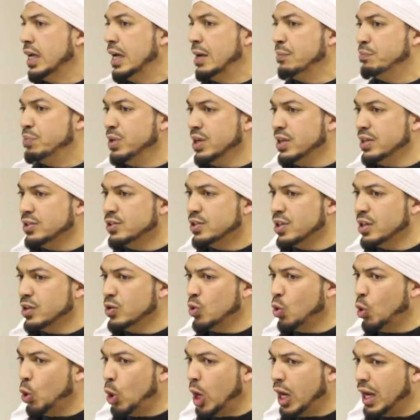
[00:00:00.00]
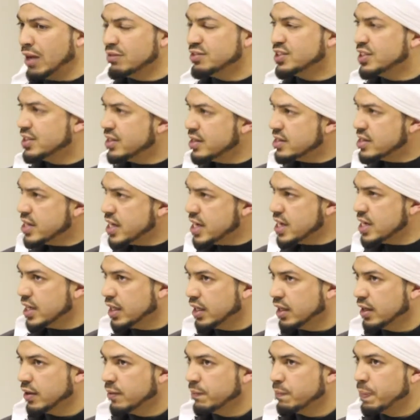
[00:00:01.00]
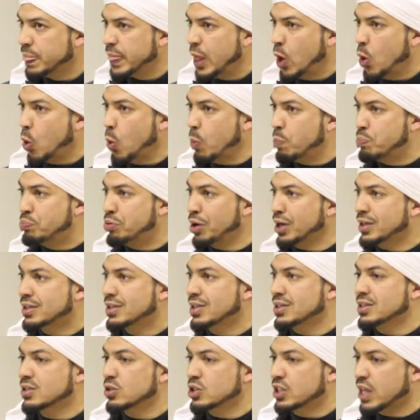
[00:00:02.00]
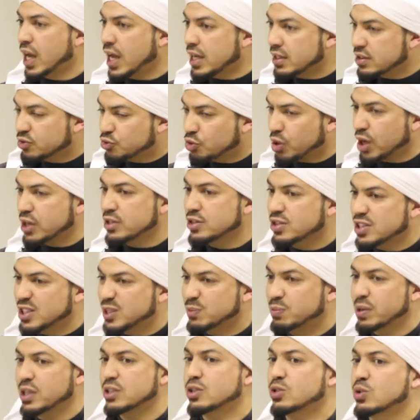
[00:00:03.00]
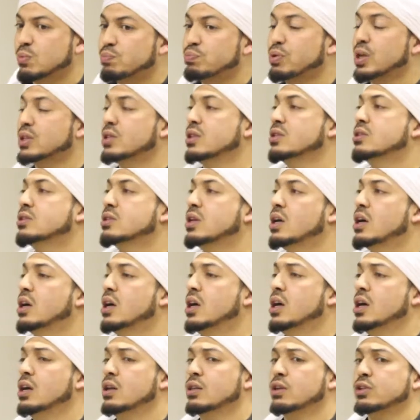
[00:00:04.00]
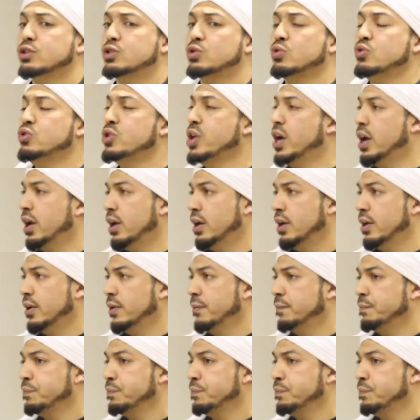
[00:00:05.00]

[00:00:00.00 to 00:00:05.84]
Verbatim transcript: a person who loves the deen, who practices, tries his best to practice the, the sunnah.